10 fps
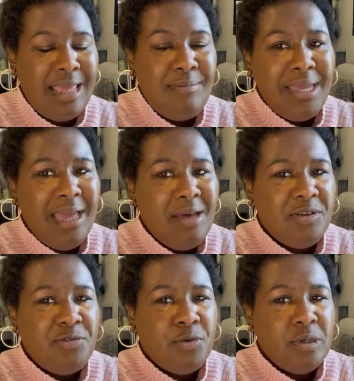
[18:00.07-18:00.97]
might have a
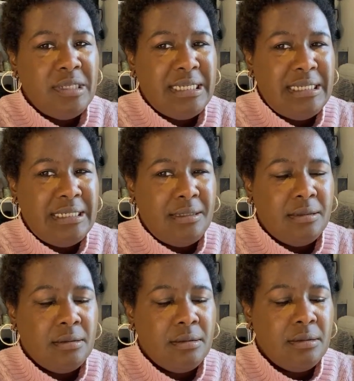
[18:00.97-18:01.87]
14.
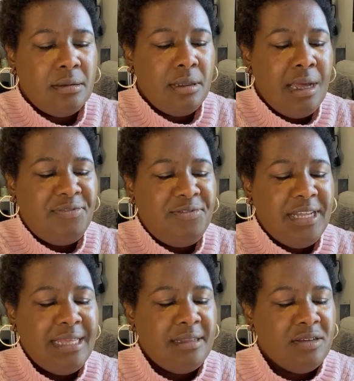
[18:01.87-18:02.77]
I feel
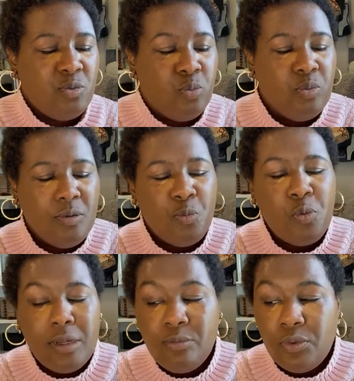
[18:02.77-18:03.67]
like there's
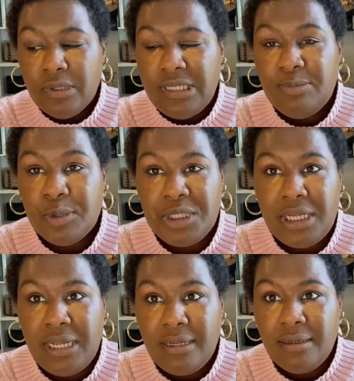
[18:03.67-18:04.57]
one more deeper
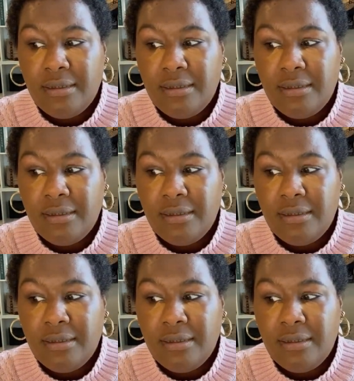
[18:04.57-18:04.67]
shade.